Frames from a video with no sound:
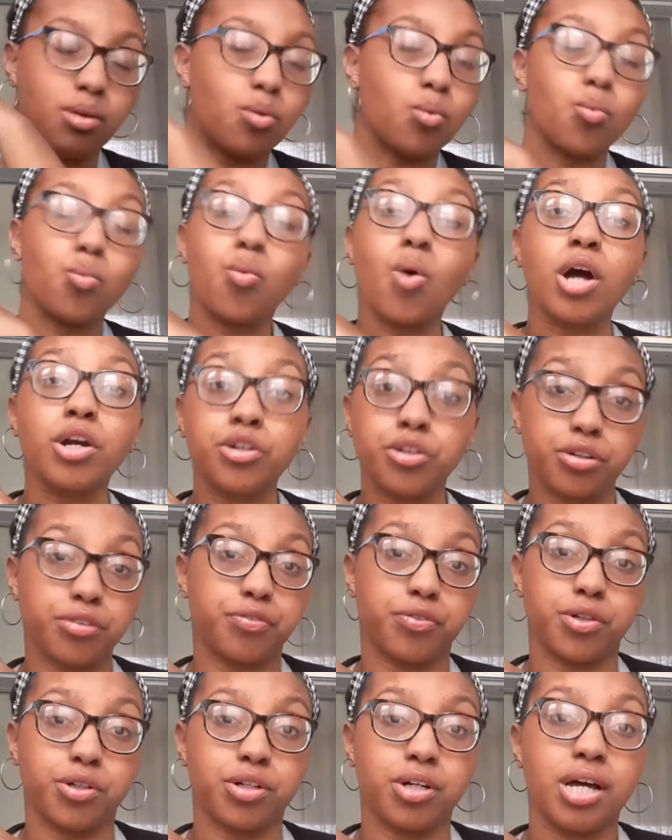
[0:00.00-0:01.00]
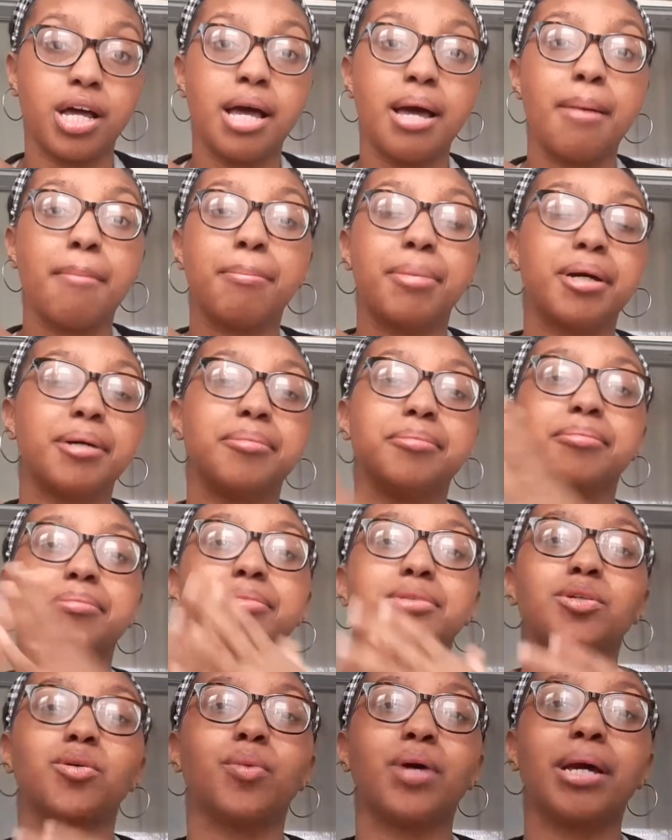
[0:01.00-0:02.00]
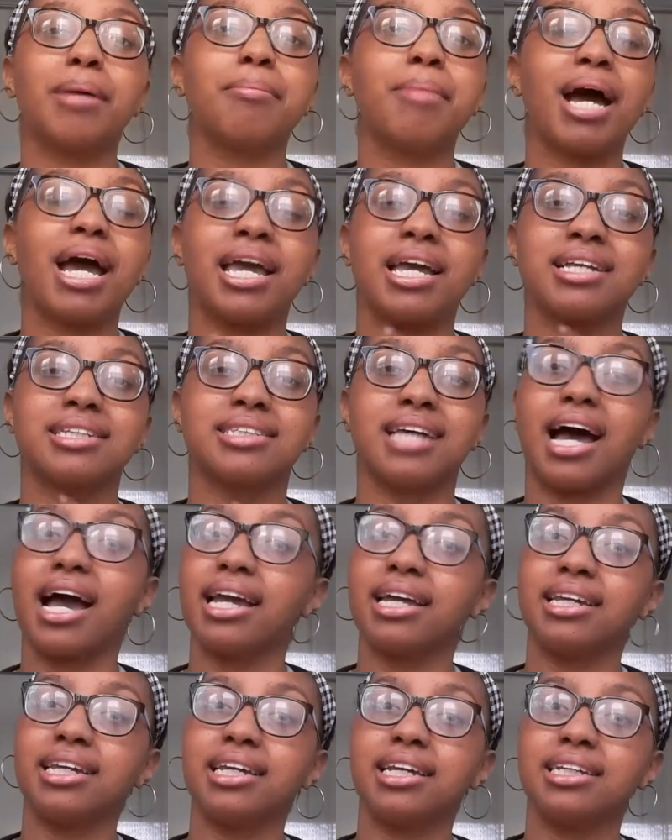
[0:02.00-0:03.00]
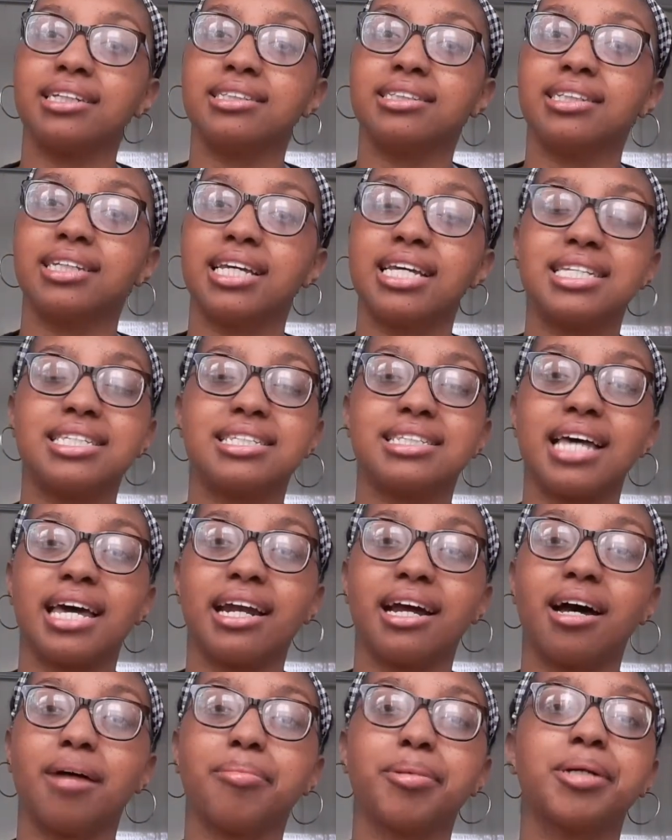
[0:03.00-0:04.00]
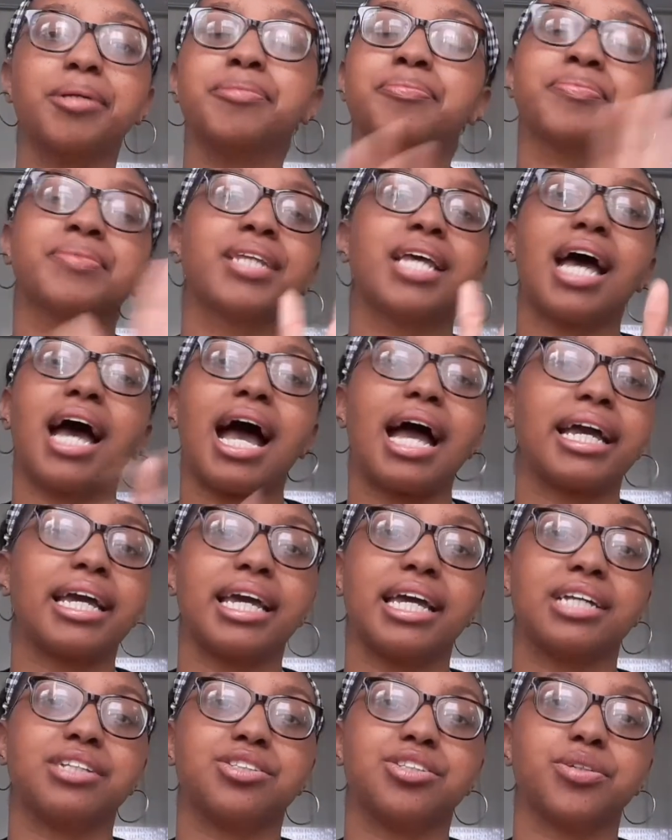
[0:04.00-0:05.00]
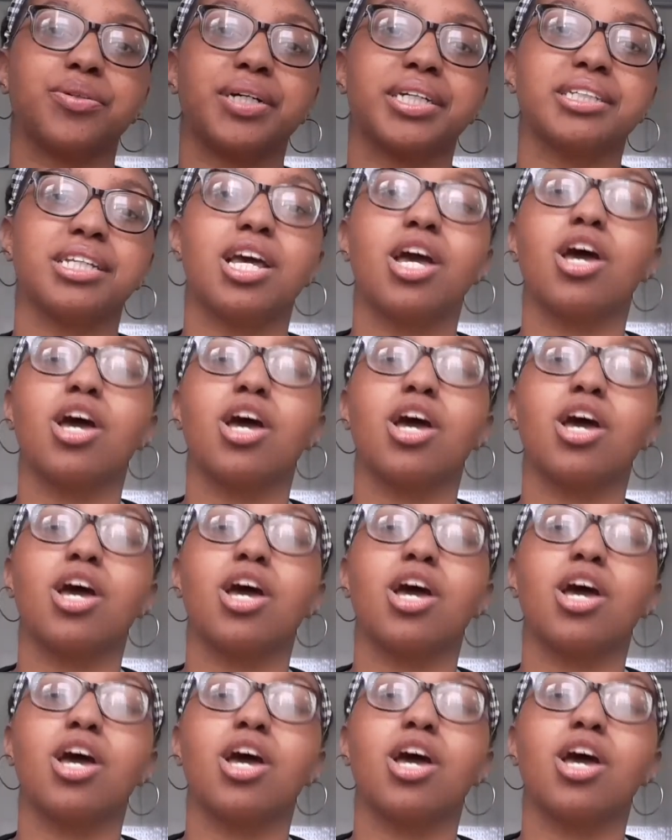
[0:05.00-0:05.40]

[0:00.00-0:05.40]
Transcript: wonderful. But the way my anxiety is set up, I can't do it.